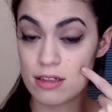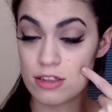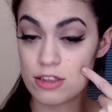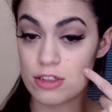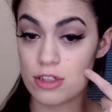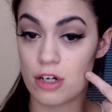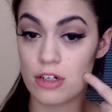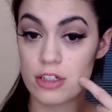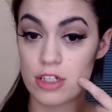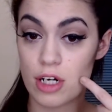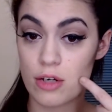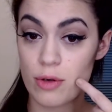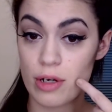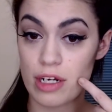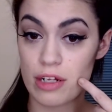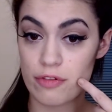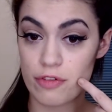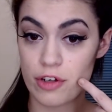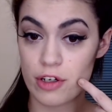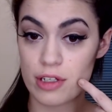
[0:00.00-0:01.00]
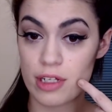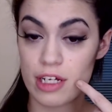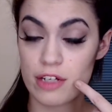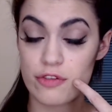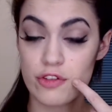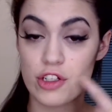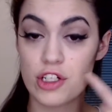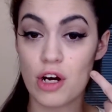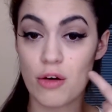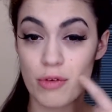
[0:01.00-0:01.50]
Don't go any further. If
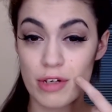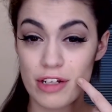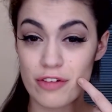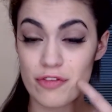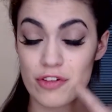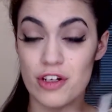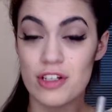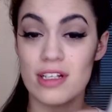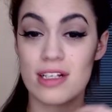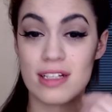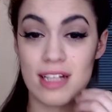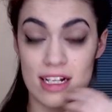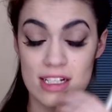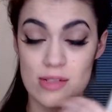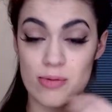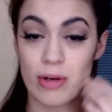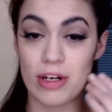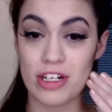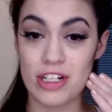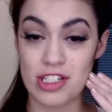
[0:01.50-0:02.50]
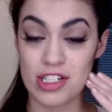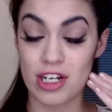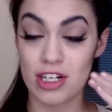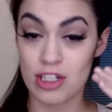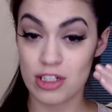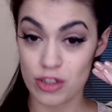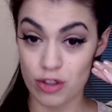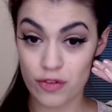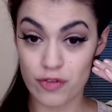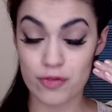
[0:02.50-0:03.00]
you go any further, that's when it's
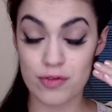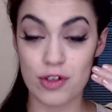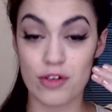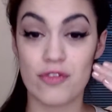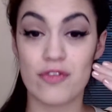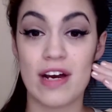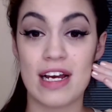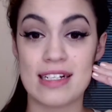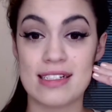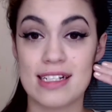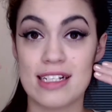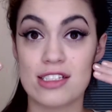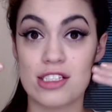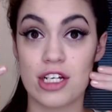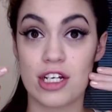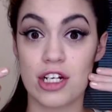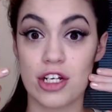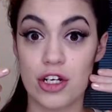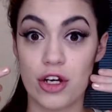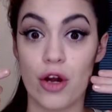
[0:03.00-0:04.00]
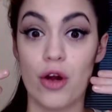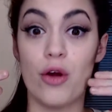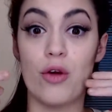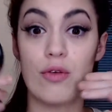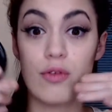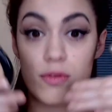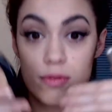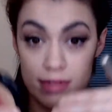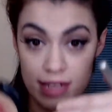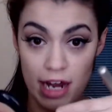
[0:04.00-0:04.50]
going your face is going to go
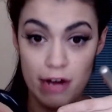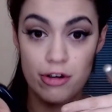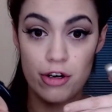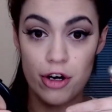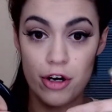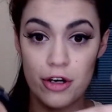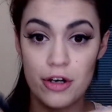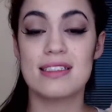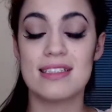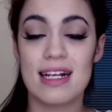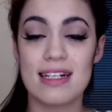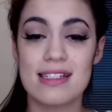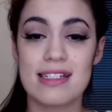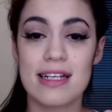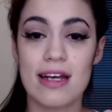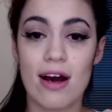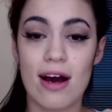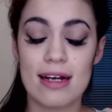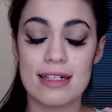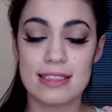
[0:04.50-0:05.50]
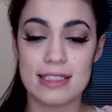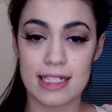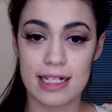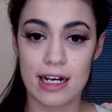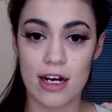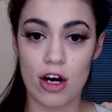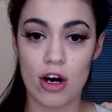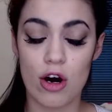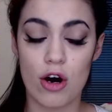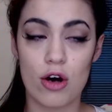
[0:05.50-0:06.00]
narrow. That's the idea
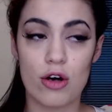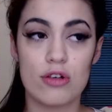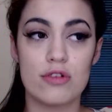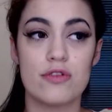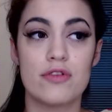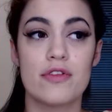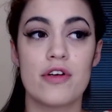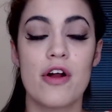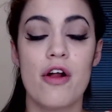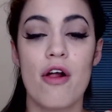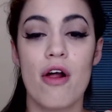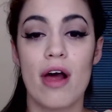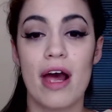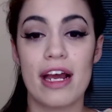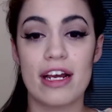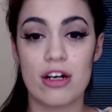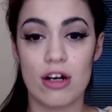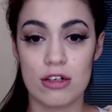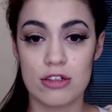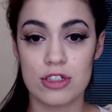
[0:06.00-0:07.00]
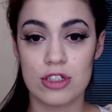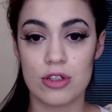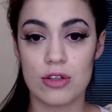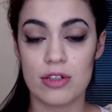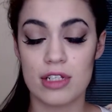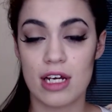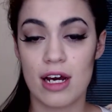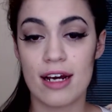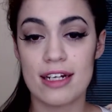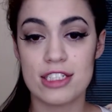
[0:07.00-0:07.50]
of a contour.
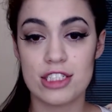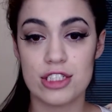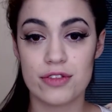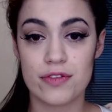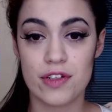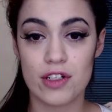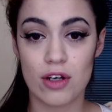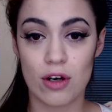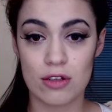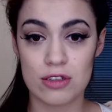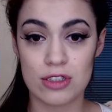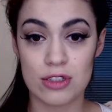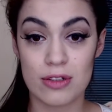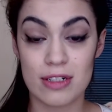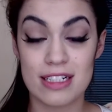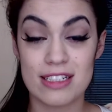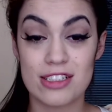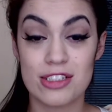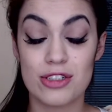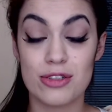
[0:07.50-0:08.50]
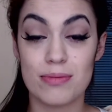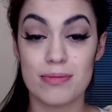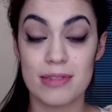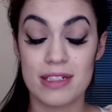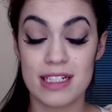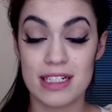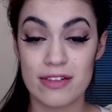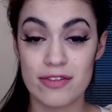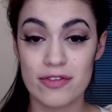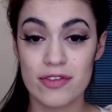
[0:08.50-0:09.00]
The idea of a contour is to
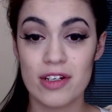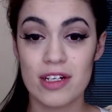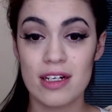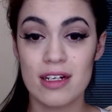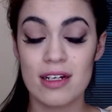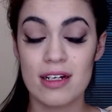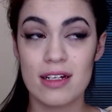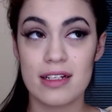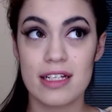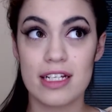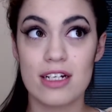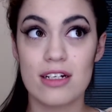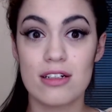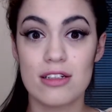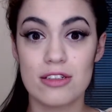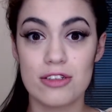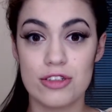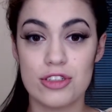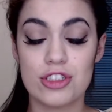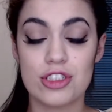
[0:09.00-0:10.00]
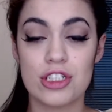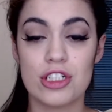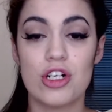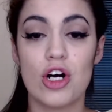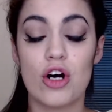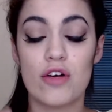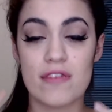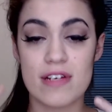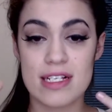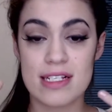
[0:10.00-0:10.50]
give the illusion
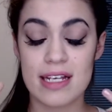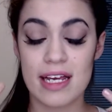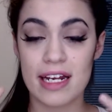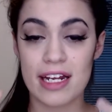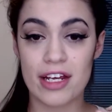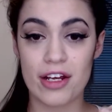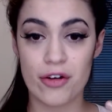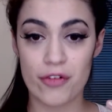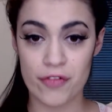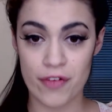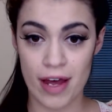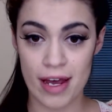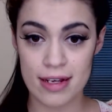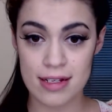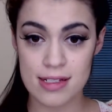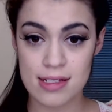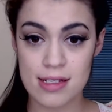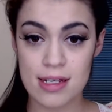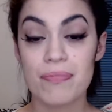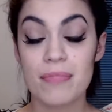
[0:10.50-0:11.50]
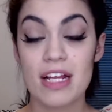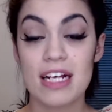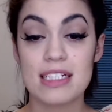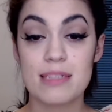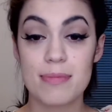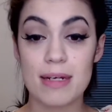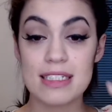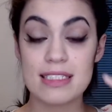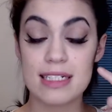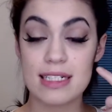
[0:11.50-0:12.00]
of a skinnier face. It's
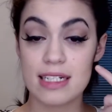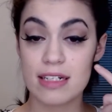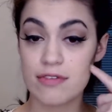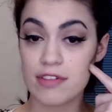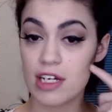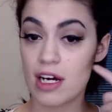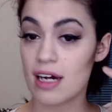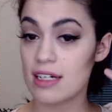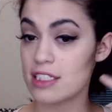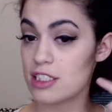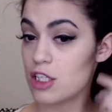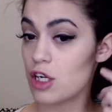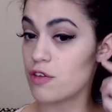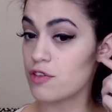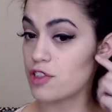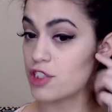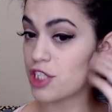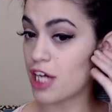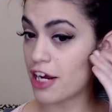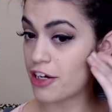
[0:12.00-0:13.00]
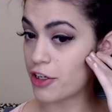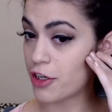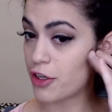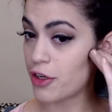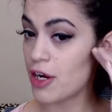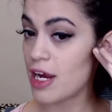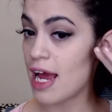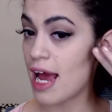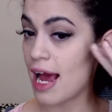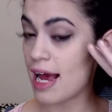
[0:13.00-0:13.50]
meant to give the idea of shadow,
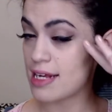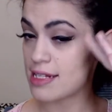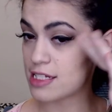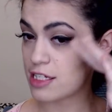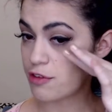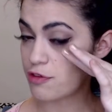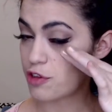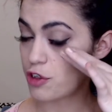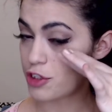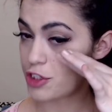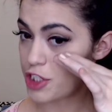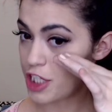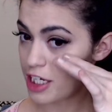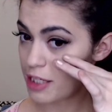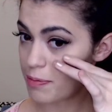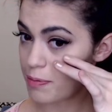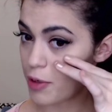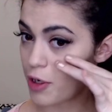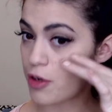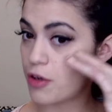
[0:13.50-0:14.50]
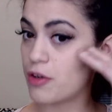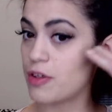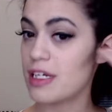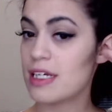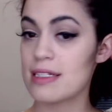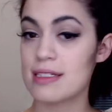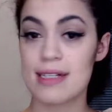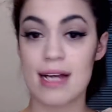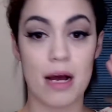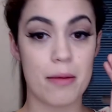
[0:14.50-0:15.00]
as if your cheekbone
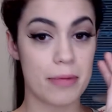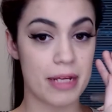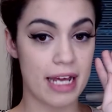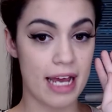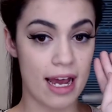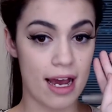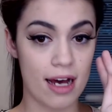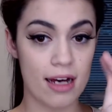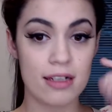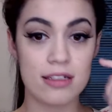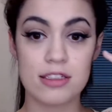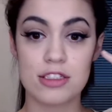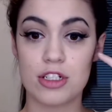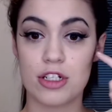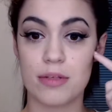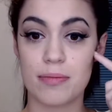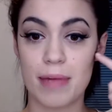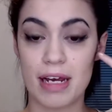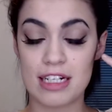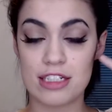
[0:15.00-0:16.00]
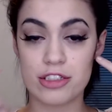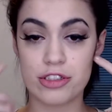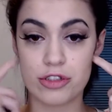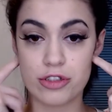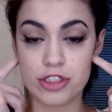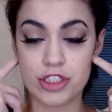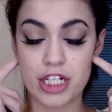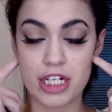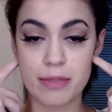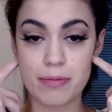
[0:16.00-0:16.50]
is coming out, so it makes your
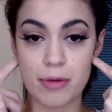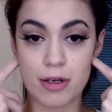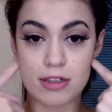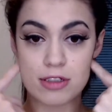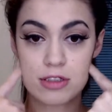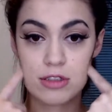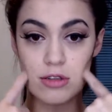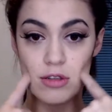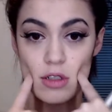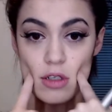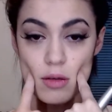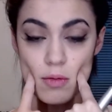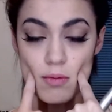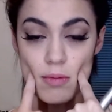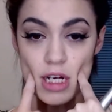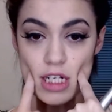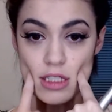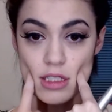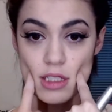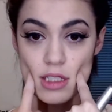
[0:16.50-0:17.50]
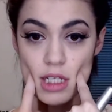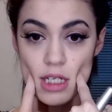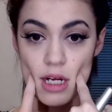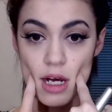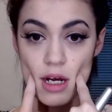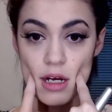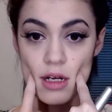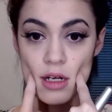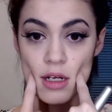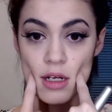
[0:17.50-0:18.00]
cheekbones look much
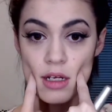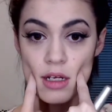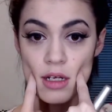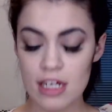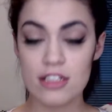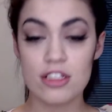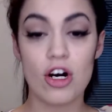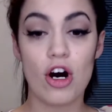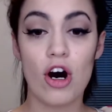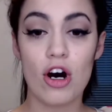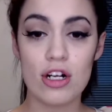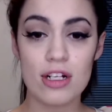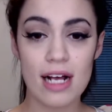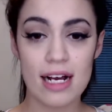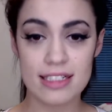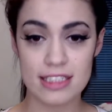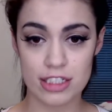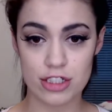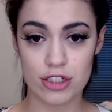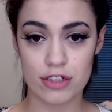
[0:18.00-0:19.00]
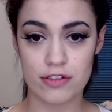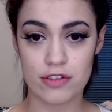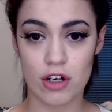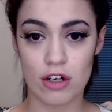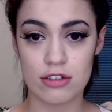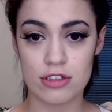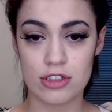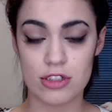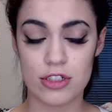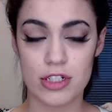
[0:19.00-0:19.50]
thinner. The whole idea of
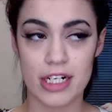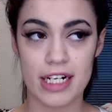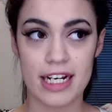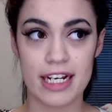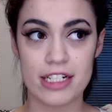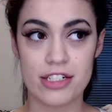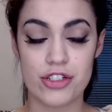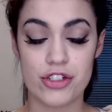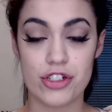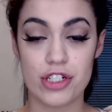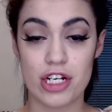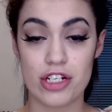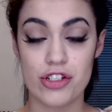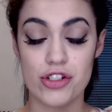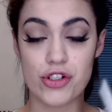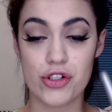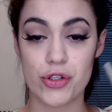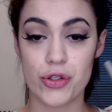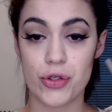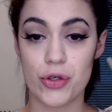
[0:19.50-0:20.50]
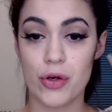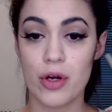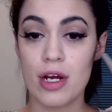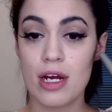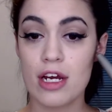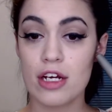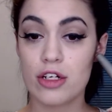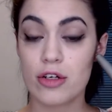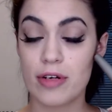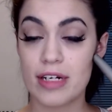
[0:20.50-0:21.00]
contouring is just to
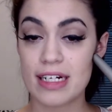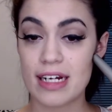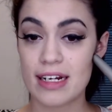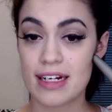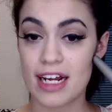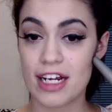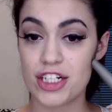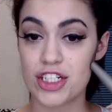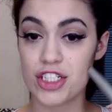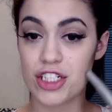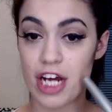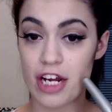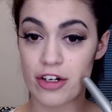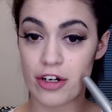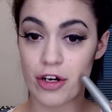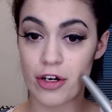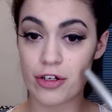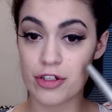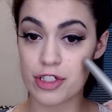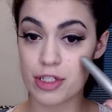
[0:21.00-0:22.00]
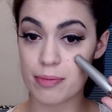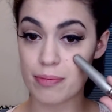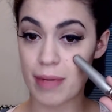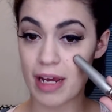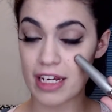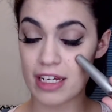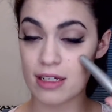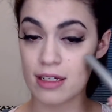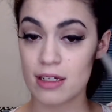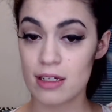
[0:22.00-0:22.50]
create a shadow to
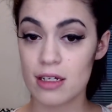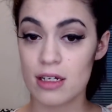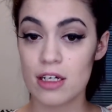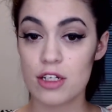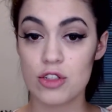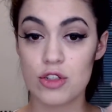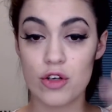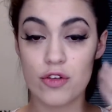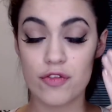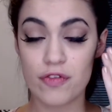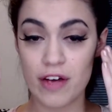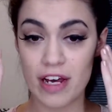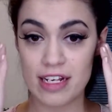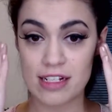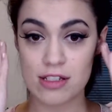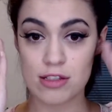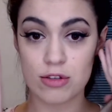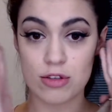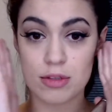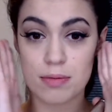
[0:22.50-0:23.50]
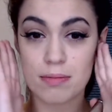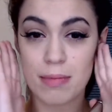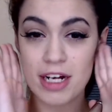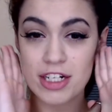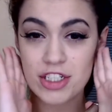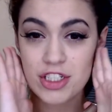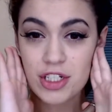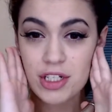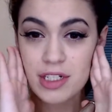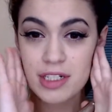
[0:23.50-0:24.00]
make your face look
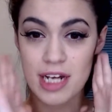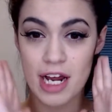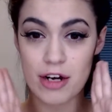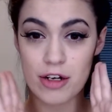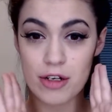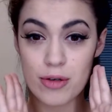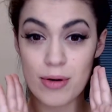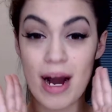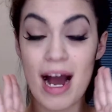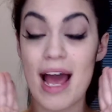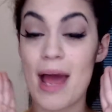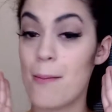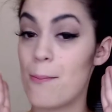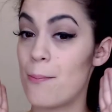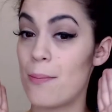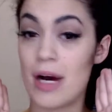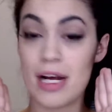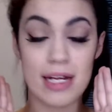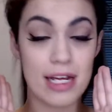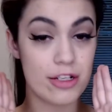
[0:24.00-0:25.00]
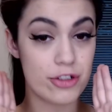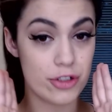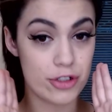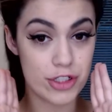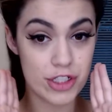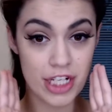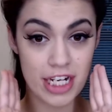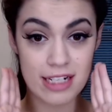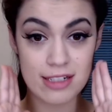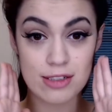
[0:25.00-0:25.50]
much narrower and your
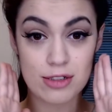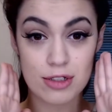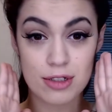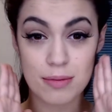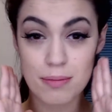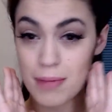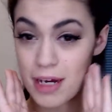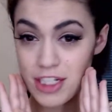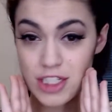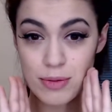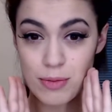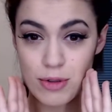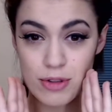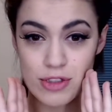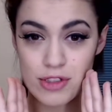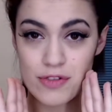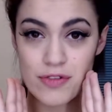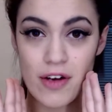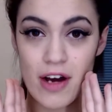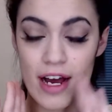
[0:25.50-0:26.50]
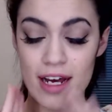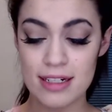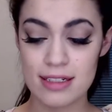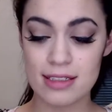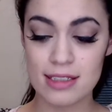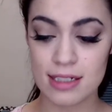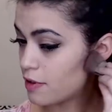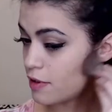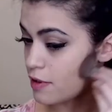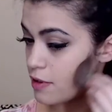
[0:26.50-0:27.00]
cheeks look much more defined.